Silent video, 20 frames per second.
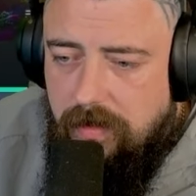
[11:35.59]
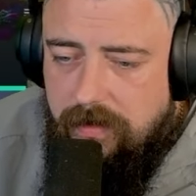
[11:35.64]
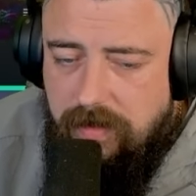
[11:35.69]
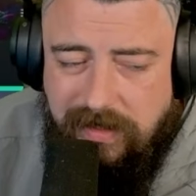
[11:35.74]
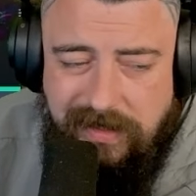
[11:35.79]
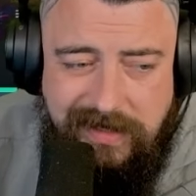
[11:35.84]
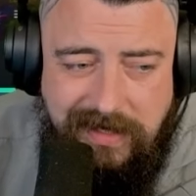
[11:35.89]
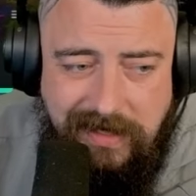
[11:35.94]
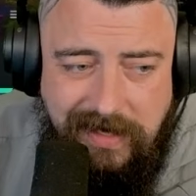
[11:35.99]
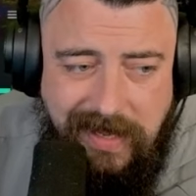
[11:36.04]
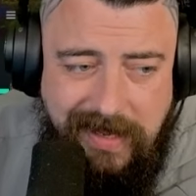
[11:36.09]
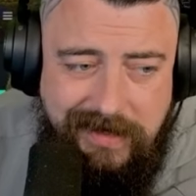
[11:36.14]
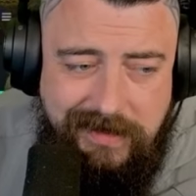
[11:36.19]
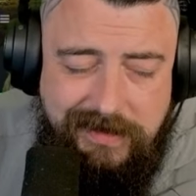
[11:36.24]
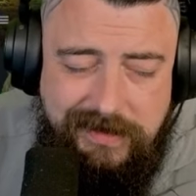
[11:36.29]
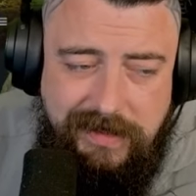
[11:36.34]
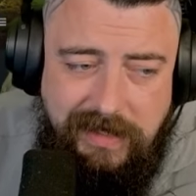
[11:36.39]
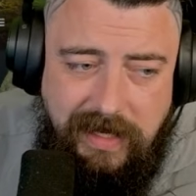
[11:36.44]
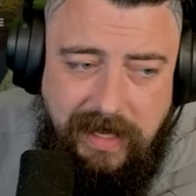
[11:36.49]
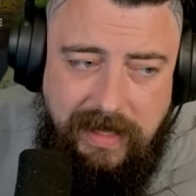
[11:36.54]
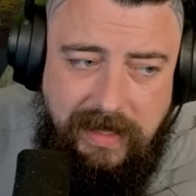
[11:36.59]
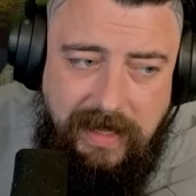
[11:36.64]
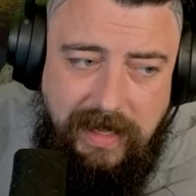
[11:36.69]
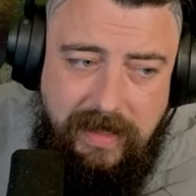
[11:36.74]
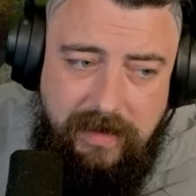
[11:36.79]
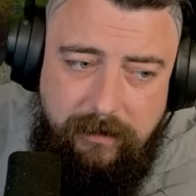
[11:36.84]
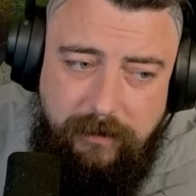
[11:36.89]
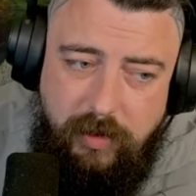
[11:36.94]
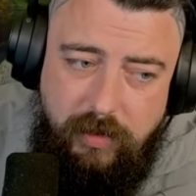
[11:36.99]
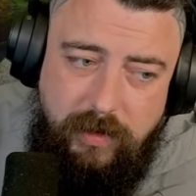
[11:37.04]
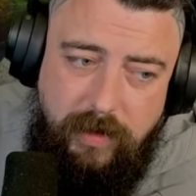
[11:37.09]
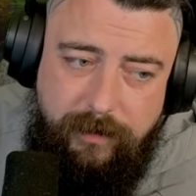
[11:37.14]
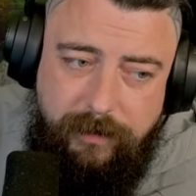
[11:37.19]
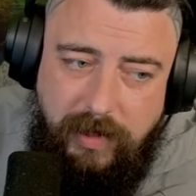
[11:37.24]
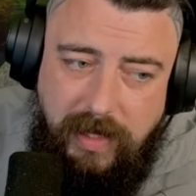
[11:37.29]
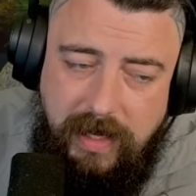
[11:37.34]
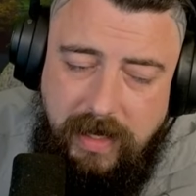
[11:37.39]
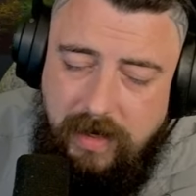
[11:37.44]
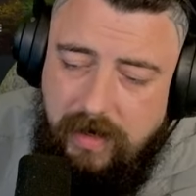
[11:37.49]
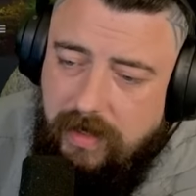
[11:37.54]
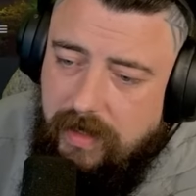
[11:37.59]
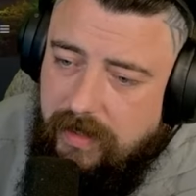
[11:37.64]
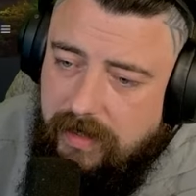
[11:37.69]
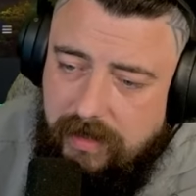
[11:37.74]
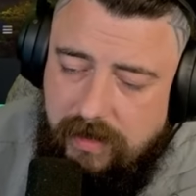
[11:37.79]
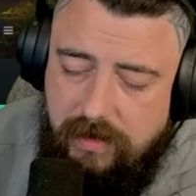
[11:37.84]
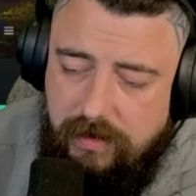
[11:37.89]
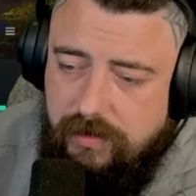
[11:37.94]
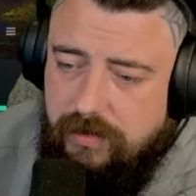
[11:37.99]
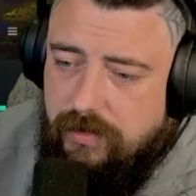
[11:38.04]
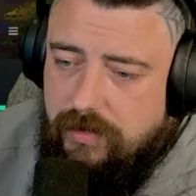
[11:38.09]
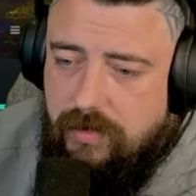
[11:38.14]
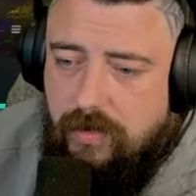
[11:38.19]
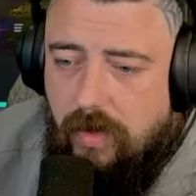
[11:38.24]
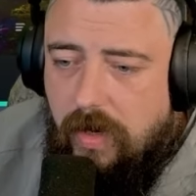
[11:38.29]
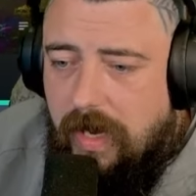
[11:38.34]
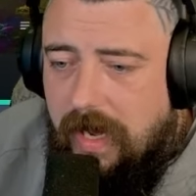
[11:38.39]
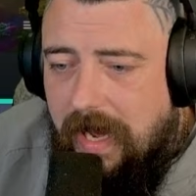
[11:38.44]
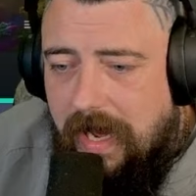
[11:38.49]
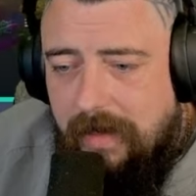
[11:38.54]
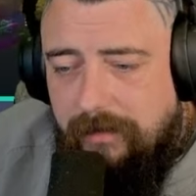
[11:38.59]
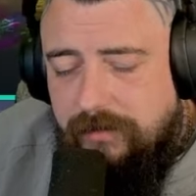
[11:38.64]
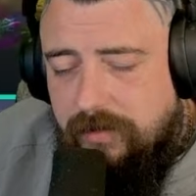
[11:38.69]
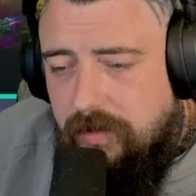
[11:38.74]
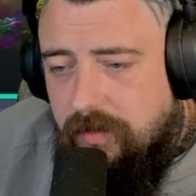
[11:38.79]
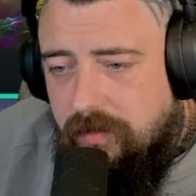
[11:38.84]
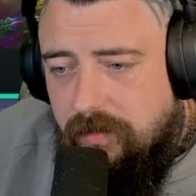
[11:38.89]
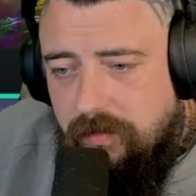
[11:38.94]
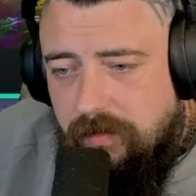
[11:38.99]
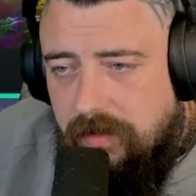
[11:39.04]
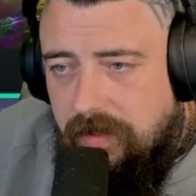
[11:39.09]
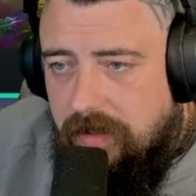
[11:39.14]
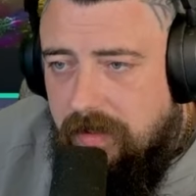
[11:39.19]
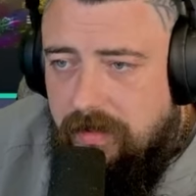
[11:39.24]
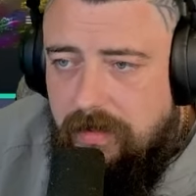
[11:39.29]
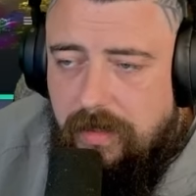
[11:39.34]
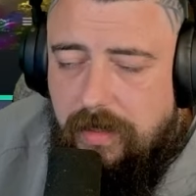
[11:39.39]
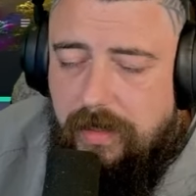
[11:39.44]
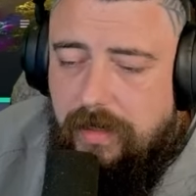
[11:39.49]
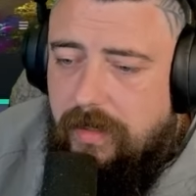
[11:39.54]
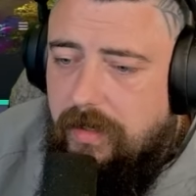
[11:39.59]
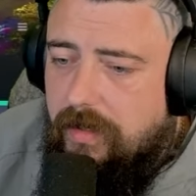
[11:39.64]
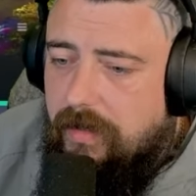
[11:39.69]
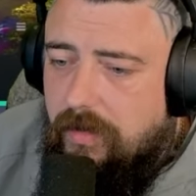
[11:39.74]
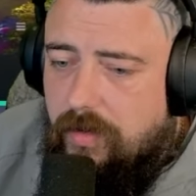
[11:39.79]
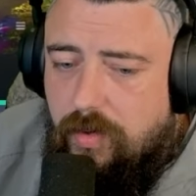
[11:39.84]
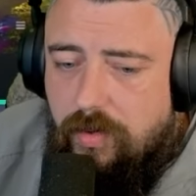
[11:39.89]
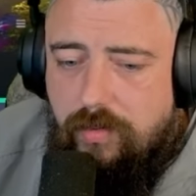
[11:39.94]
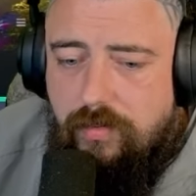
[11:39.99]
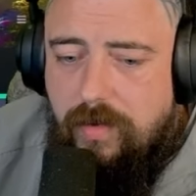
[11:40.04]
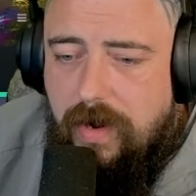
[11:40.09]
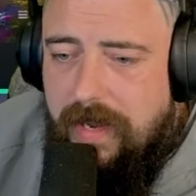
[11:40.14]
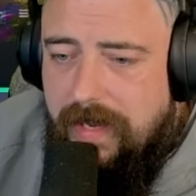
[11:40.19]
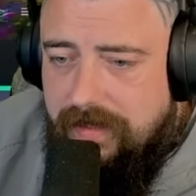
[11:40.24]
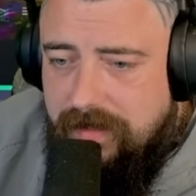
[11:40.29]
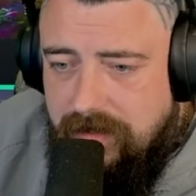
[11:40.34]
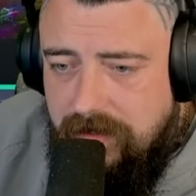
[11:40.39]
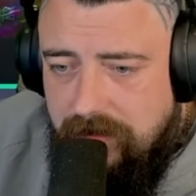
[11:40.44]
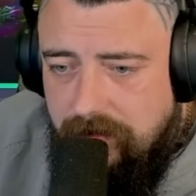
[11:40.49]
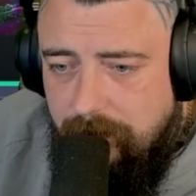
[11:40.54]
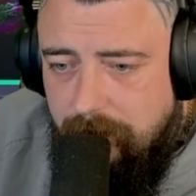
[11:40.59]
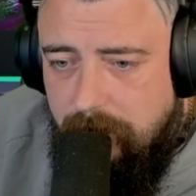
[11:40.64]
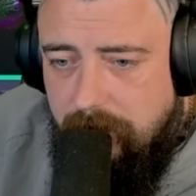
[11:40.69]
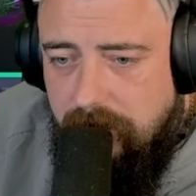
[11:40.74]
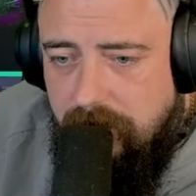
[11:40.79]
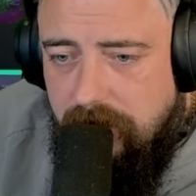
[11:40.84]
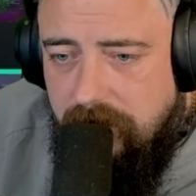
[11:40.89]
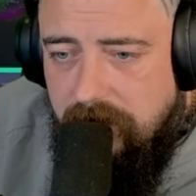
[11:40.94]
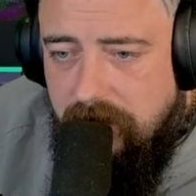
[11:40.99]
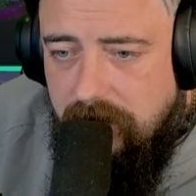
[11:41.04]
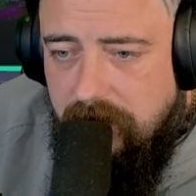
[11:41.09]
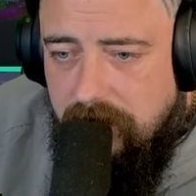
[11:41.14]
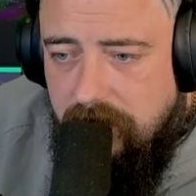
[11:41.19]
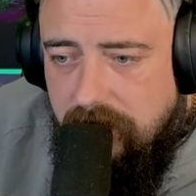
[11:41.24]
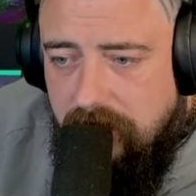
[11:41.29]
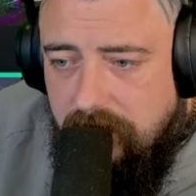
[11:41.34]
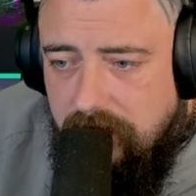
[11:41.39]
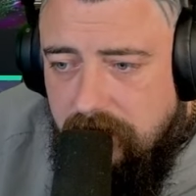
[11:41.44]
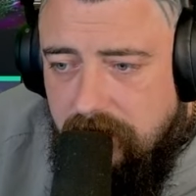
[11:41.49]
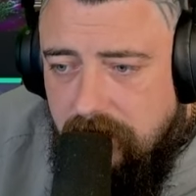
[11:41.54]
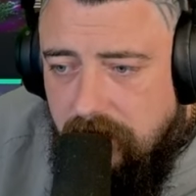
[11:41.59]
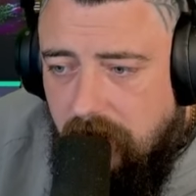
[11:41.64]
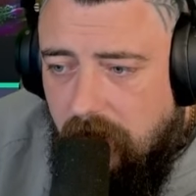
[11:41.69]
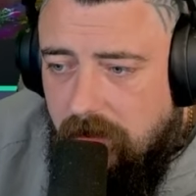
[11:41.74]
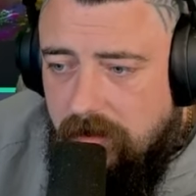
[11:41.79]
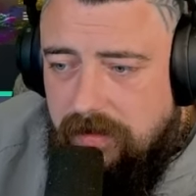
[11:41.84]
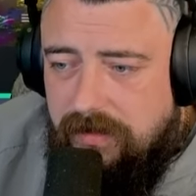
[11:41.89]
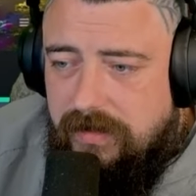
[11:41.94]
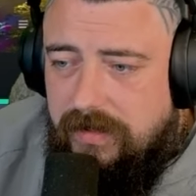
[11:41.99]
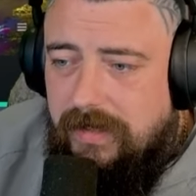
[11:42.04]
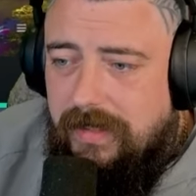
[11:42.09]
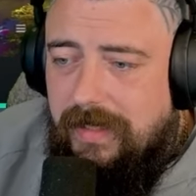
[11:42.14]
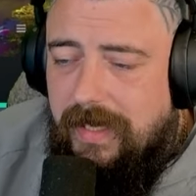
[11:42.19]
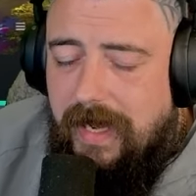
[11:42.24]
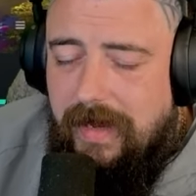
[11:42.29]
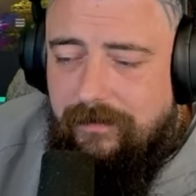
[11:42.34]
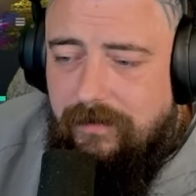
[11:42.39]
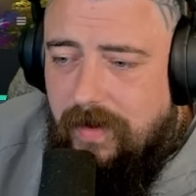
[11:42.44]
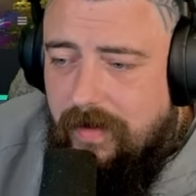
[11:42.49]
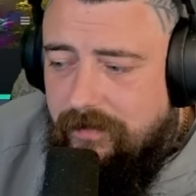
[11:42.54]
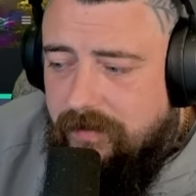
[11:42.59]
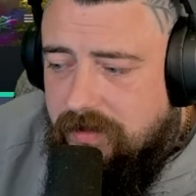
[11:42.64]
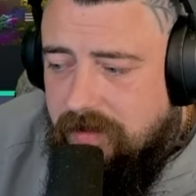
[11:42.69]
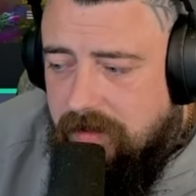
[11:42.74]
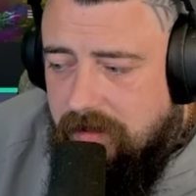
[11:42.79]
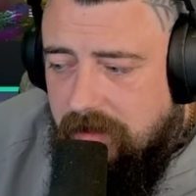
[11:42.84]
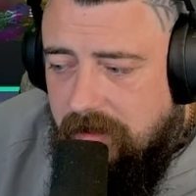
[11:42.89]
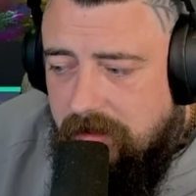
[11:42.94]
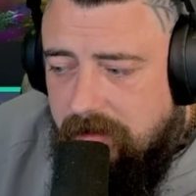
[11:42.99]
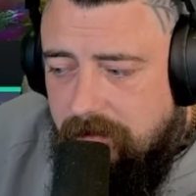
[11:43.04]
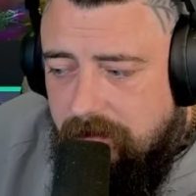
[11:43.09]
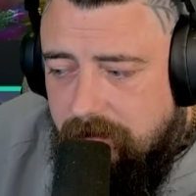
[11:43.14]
that connects. You get like the multiplier and it can just go absolutely crazy. Honestly, I've never seen it.